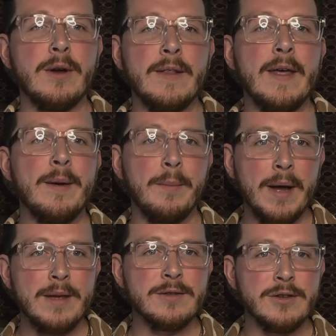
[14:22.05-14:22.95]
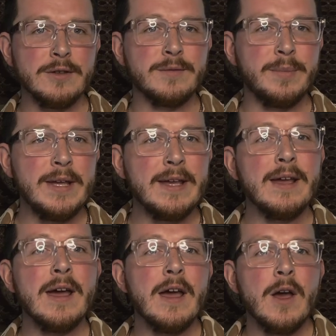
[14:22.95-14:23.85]
And that might just
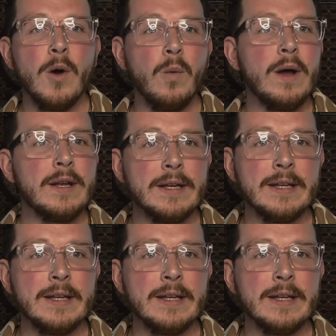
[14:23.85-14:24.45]
be what